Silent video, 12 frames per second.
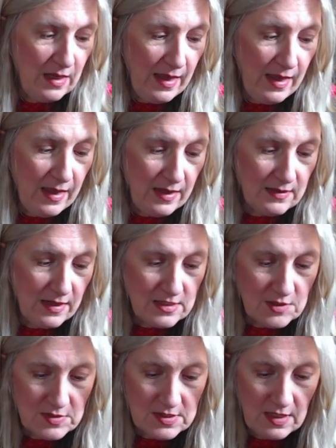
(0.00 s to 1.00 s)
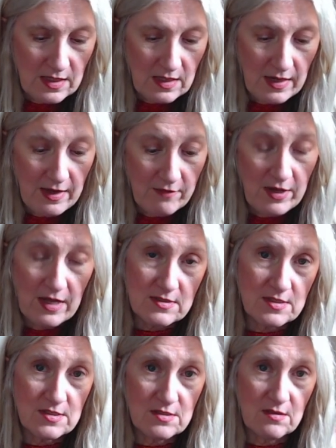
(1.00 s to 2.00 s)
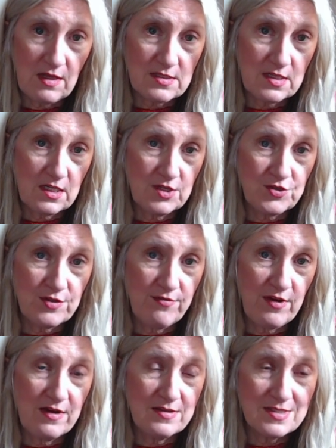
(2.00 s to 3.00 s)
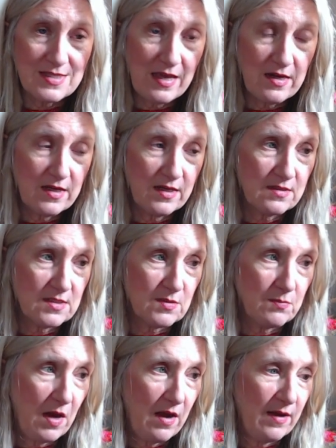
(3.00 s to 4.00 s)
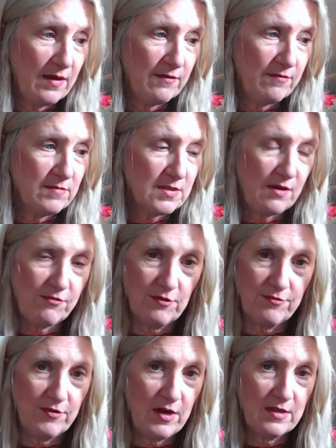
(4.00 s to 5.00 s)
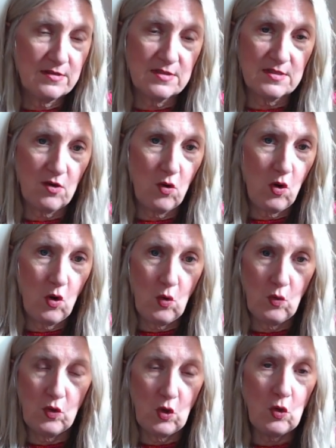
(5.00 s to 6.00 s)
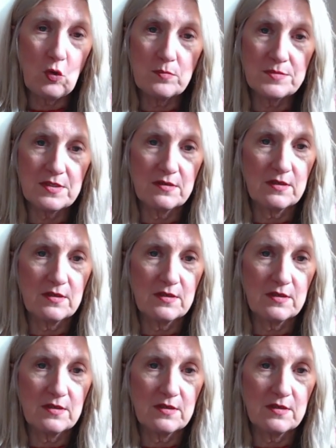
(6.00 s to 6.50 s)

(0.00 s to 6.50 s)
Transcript: and as I was saying, I have access to lots of countrified settings, my several friends own homes in